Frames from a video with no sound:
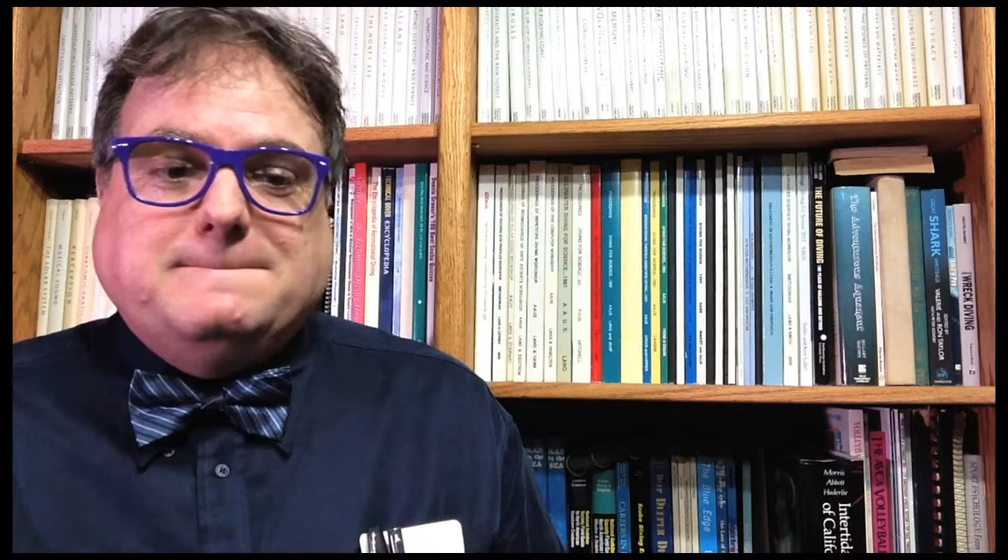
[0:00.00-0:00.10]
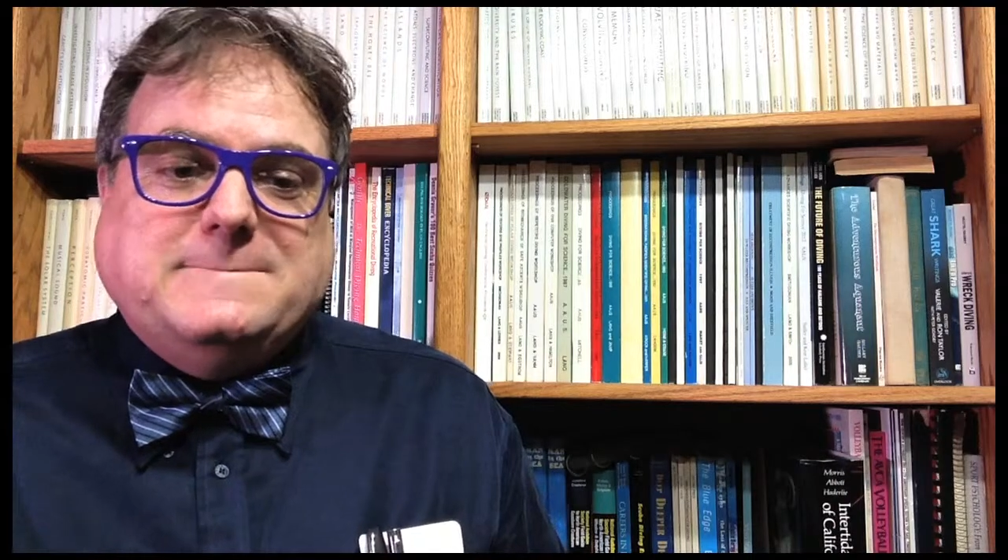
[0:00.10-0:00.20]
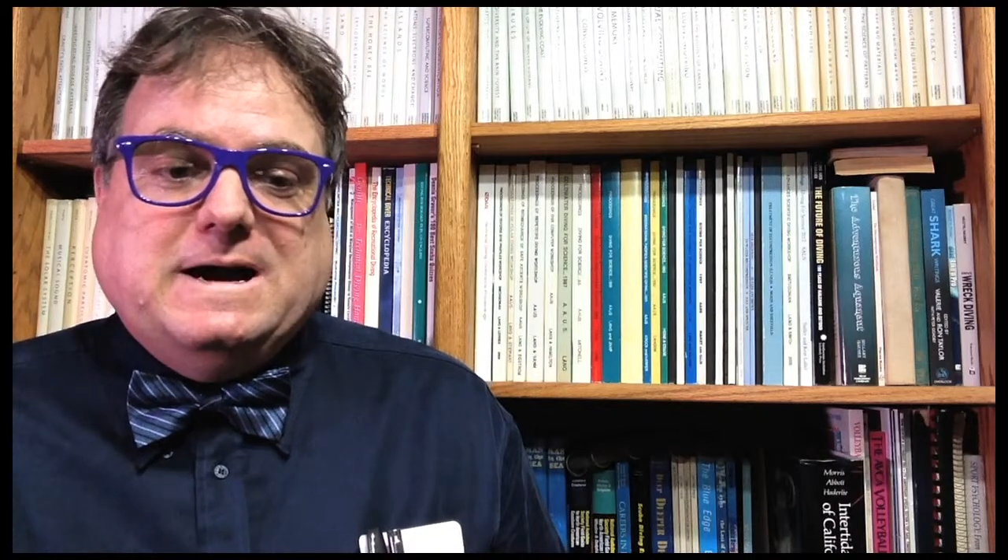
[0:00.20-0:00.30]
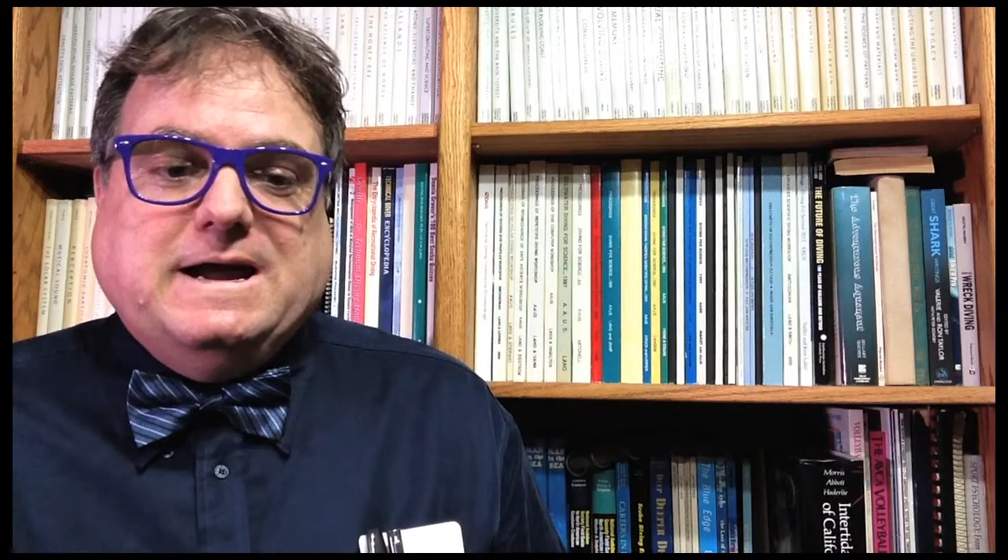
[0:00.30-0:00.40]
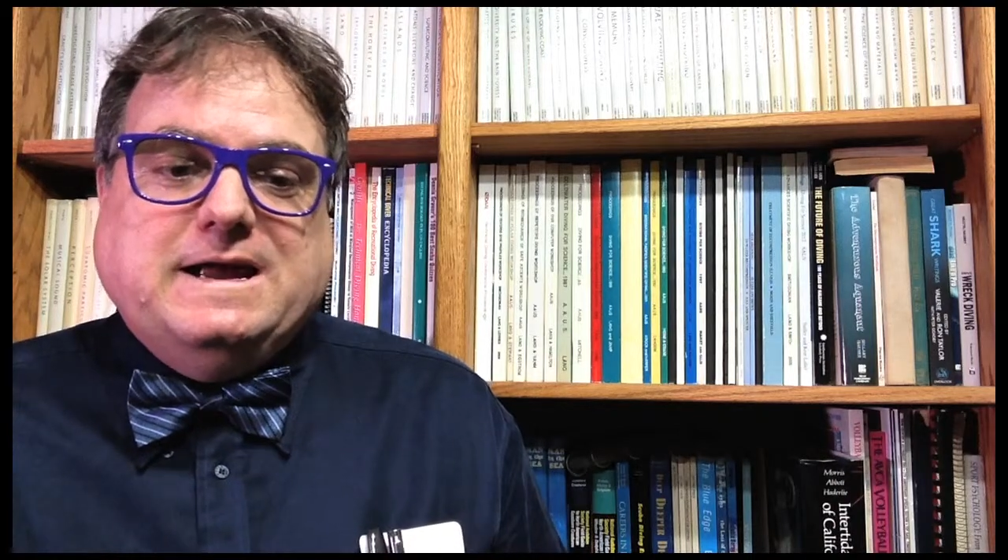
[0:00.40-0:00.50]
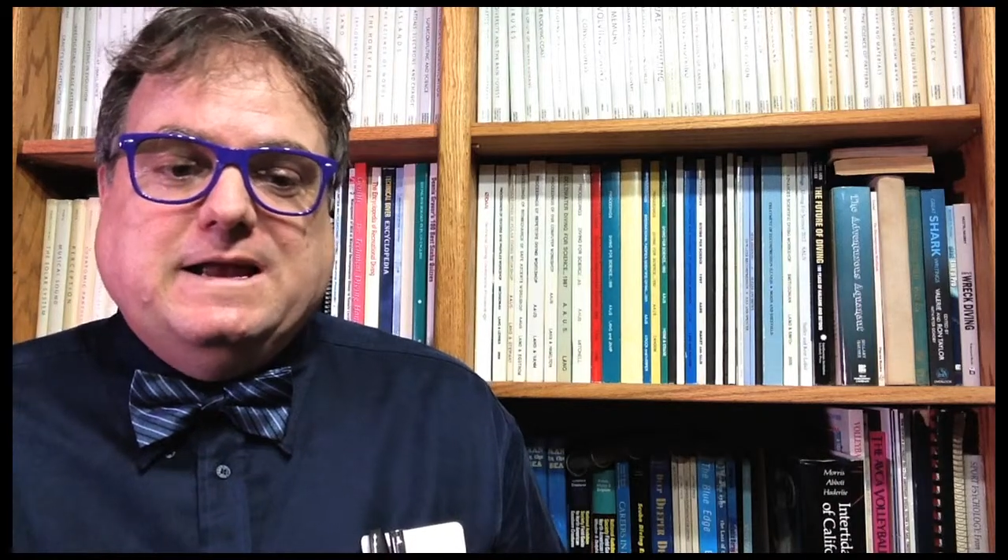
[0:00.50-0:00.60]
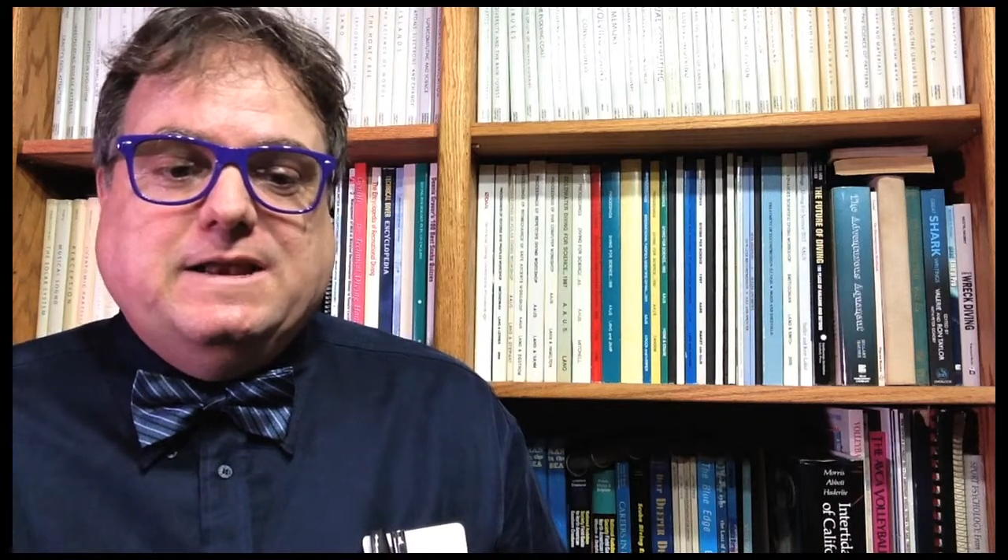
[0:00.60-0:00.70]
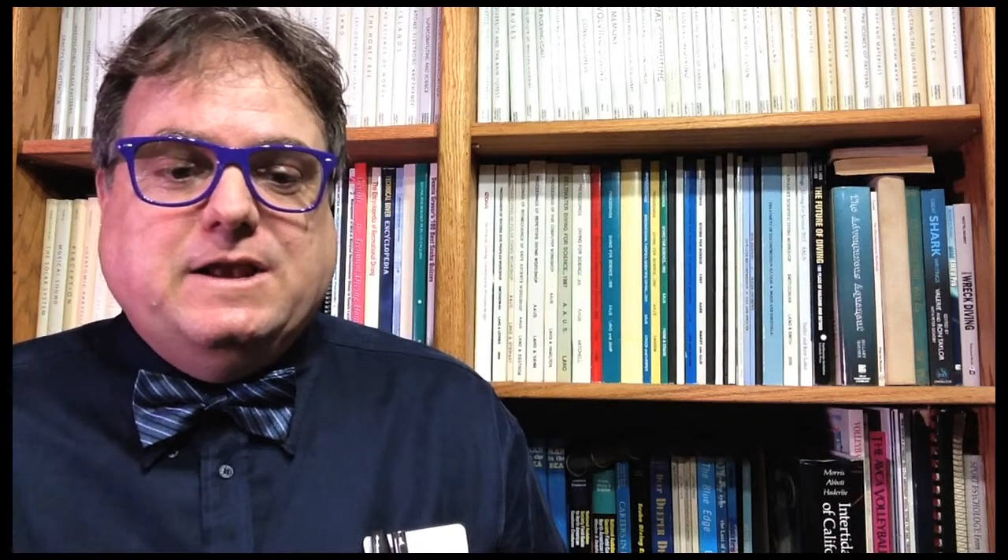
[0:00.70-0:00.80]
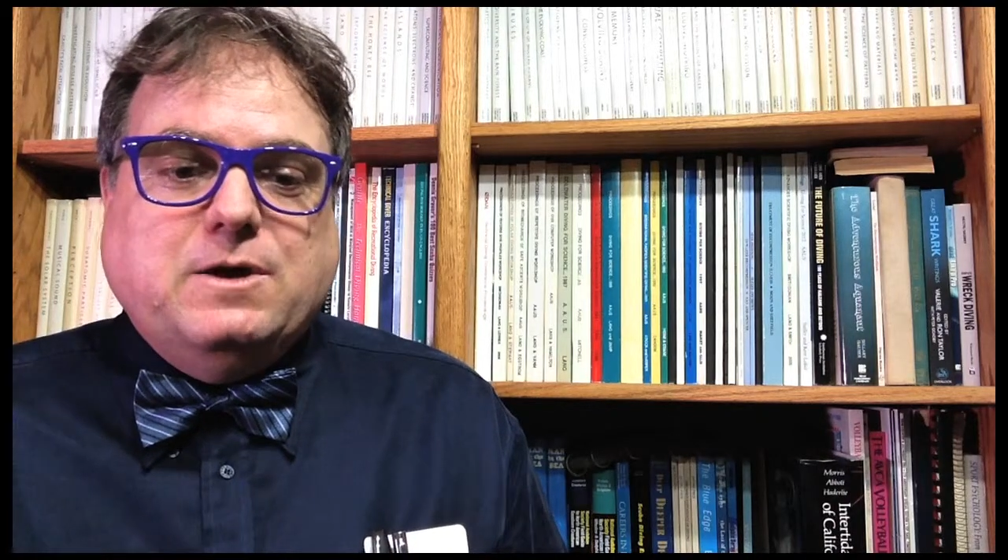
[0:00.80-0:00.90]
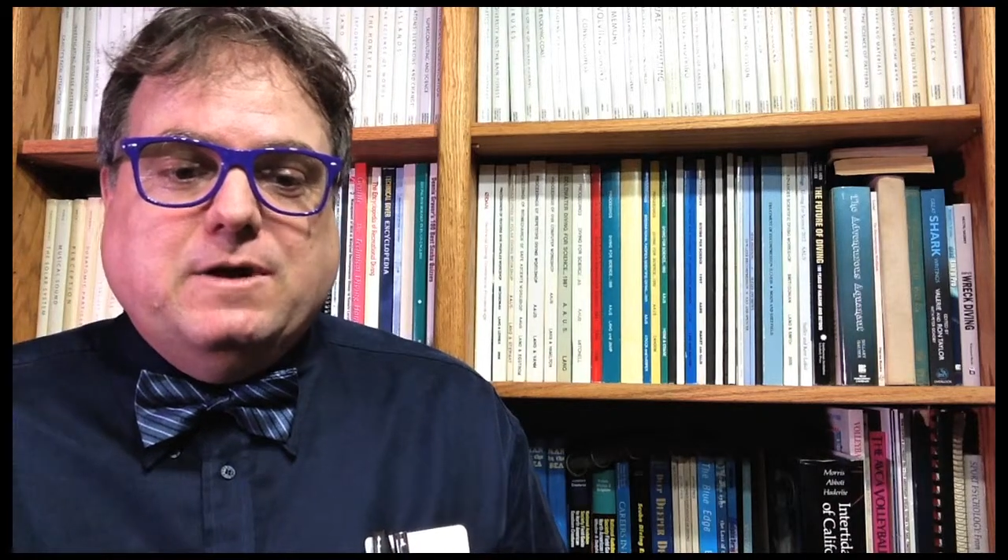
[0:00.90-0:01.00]
by
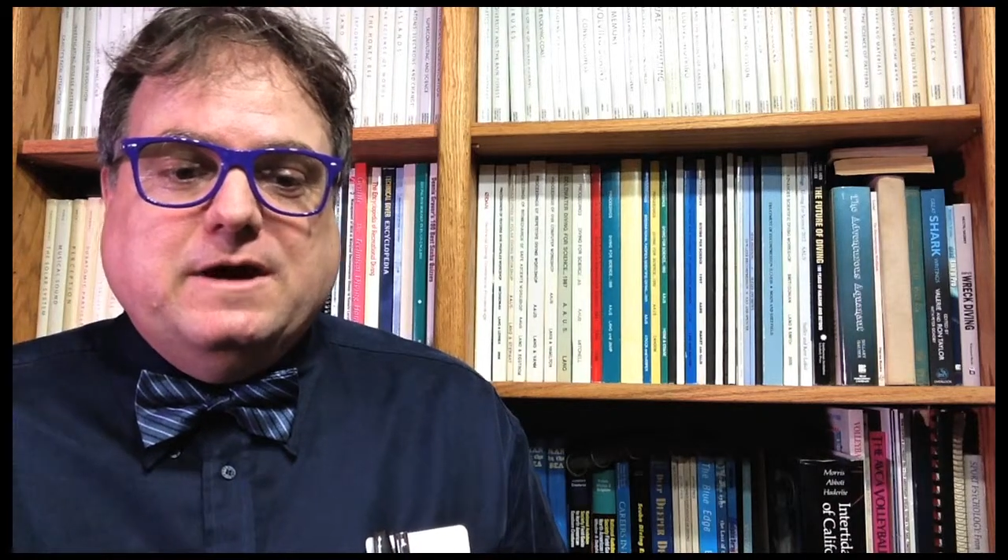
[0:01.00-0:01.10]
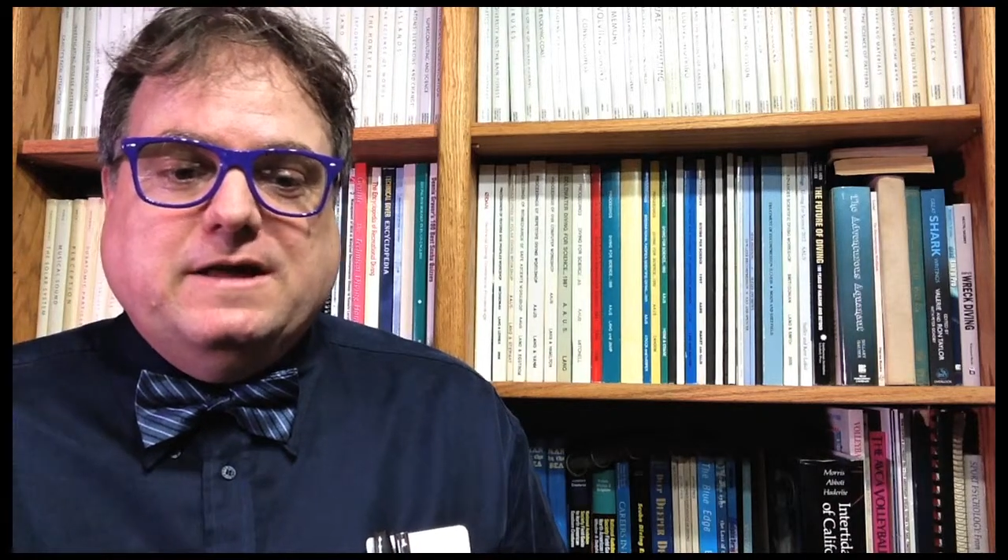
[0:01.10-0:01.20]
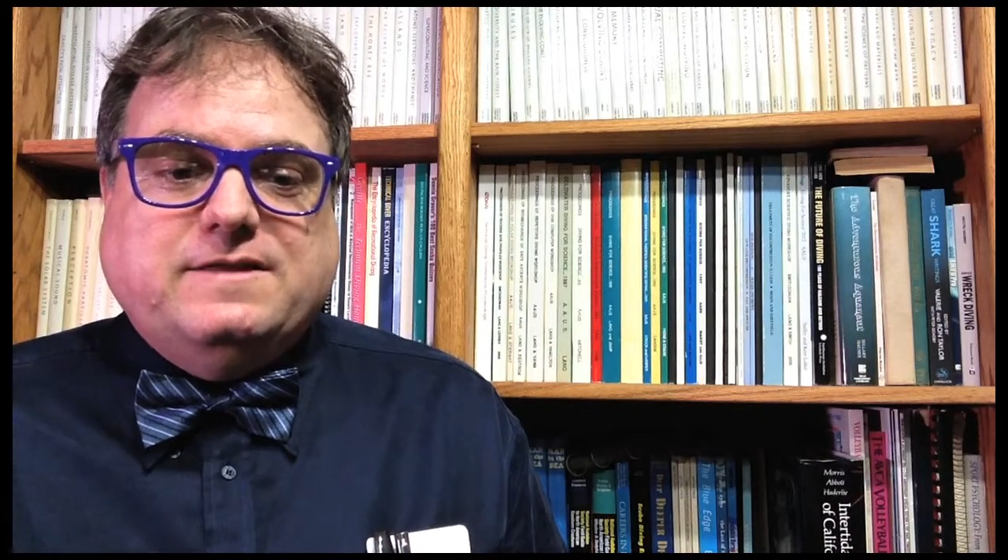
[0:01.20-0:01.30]
NOAA